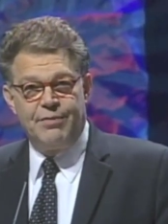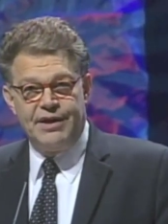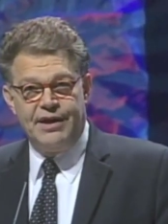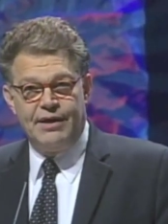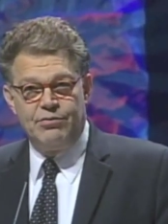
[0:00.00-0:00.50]
and
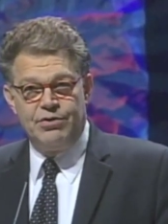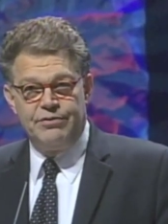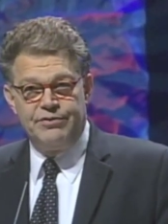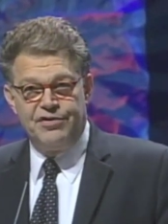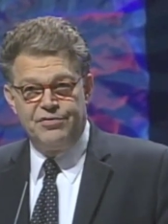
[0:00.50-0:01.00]
my dad would
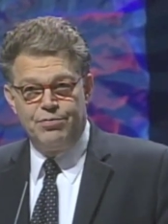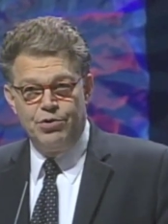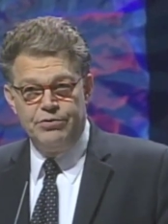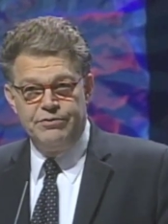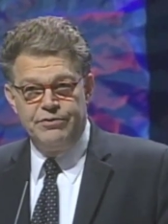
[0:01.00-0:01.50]
have
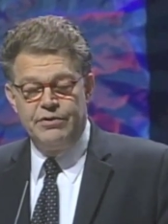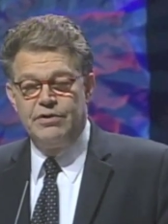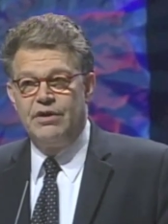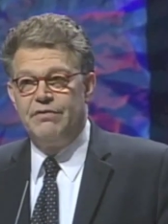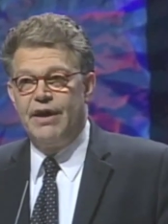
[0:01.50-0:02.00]
disapproved
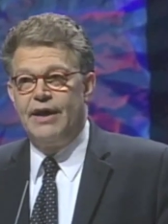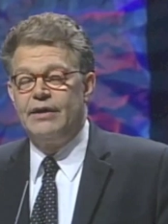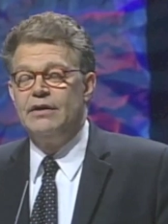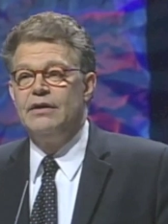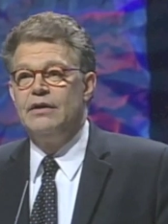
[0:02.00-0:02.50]
of that,